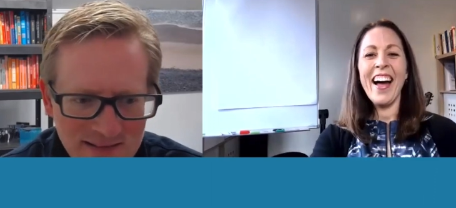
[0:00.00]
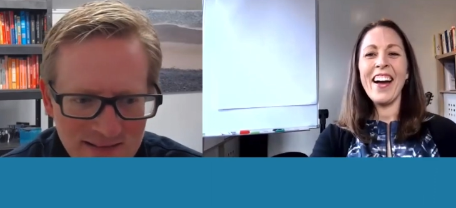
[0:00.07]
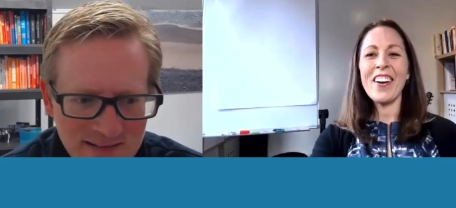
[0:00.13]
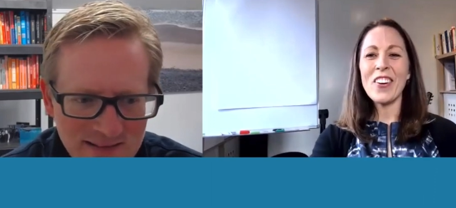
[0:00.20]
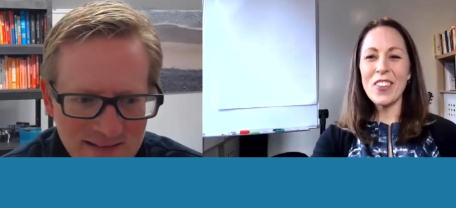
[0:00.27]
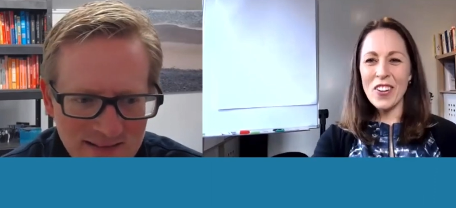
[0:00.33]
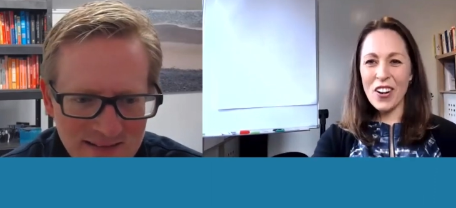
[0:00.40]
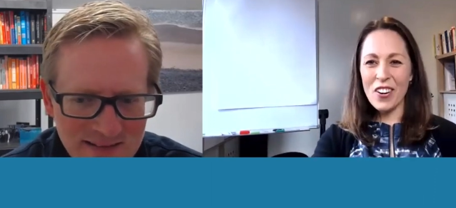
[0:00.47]

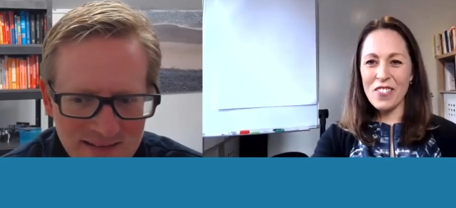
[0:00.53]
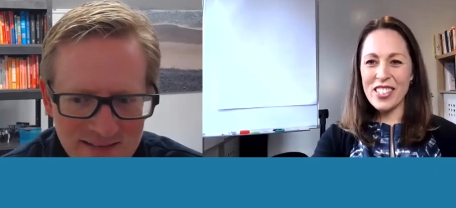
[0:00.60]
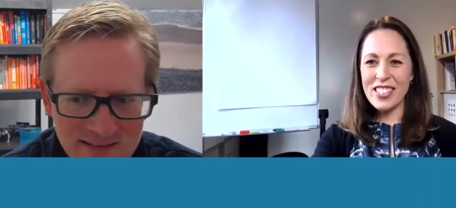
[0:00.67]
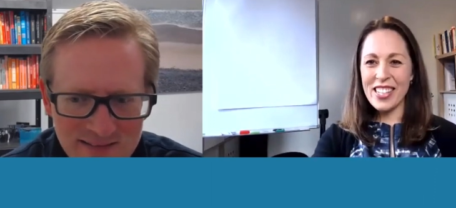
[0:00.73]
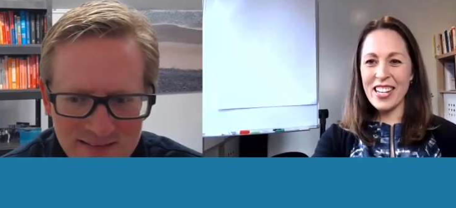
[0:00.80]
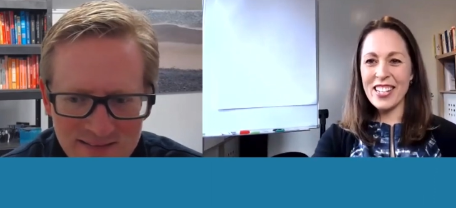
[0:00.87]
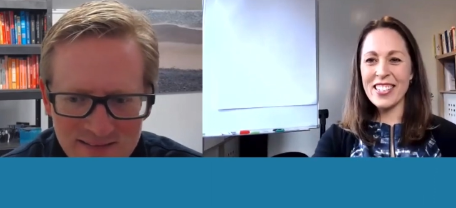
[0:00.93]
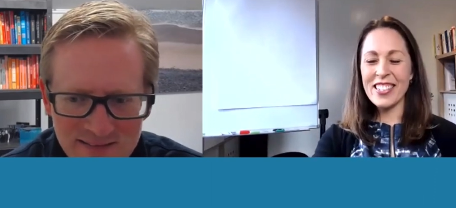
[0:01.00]
Speaker 1: good
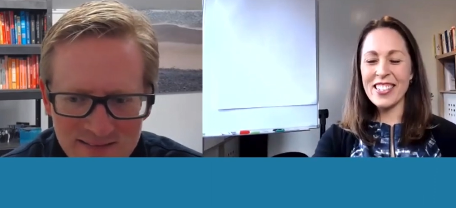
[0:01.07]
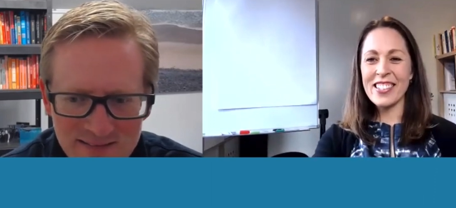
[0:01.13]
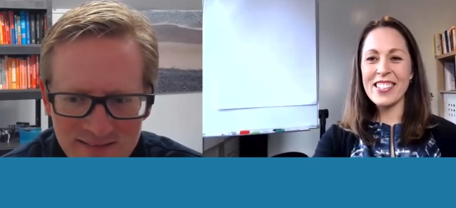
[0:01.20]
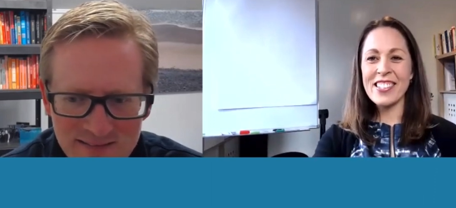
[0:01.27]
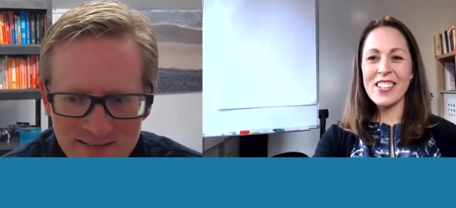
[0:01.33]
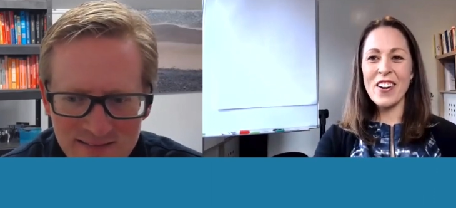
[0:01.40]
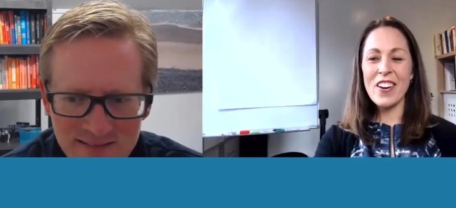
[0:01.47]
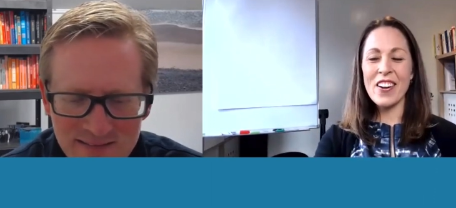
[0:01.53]
conversation
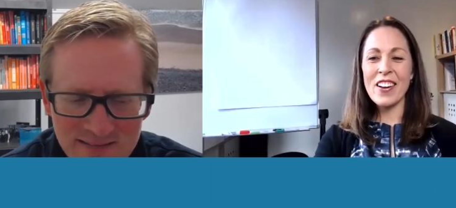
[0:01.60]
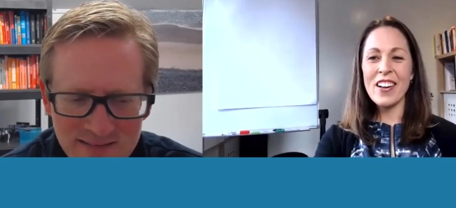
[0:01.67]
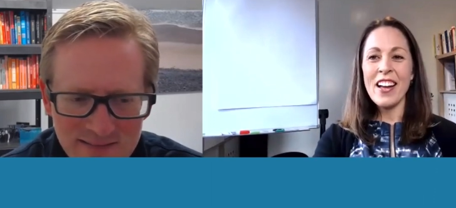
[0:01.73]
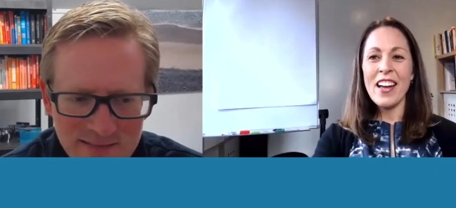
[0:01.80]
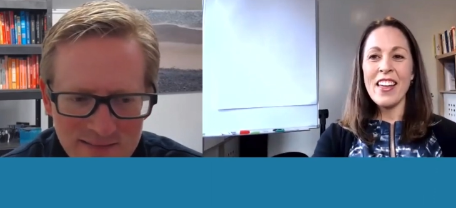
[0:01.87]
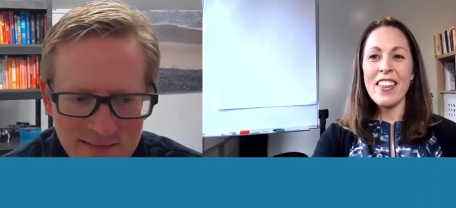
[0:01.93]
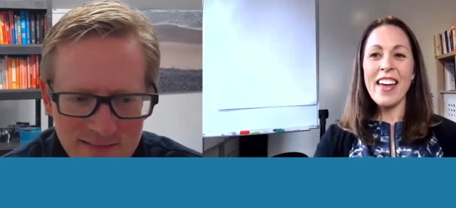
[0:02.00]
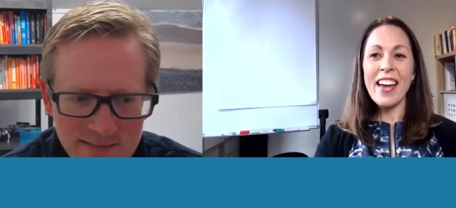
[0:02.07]
so
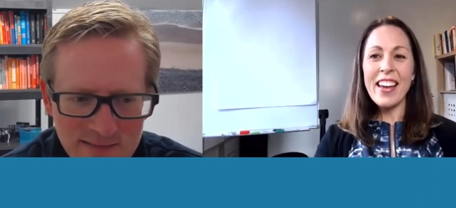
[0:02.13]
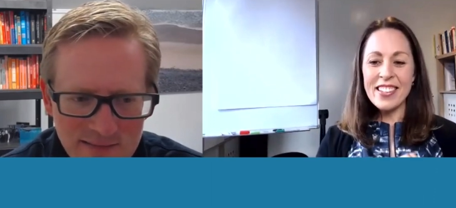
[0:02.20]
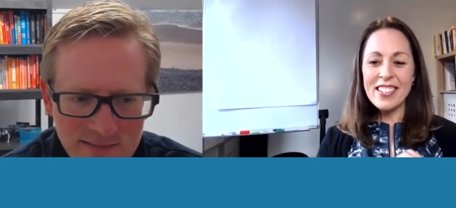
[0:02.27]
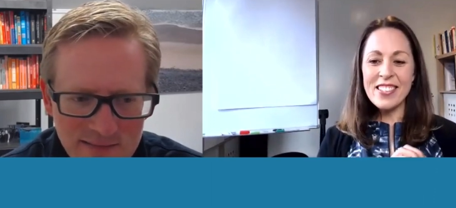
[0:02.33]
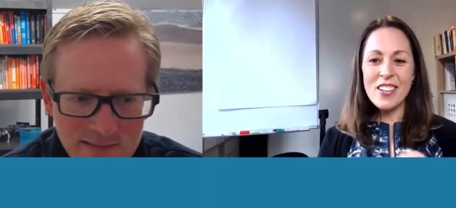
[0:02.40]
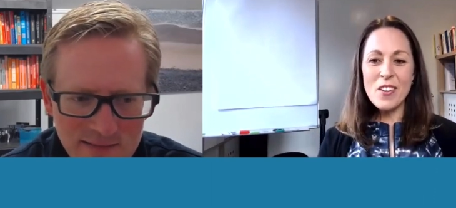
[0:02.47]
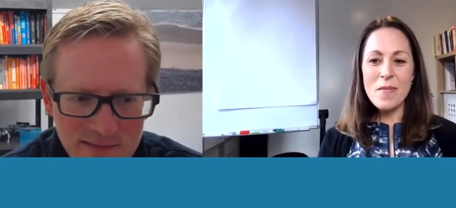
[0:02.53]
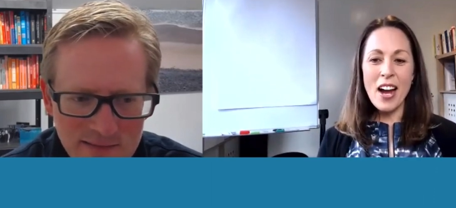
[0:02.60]
thanks
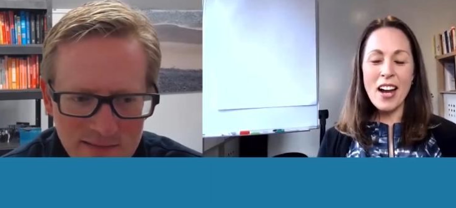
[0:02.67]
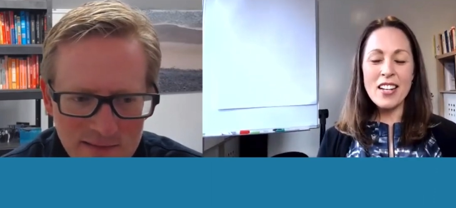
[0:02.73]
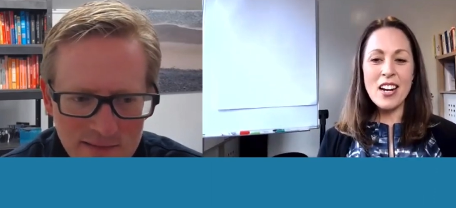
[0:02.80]
so much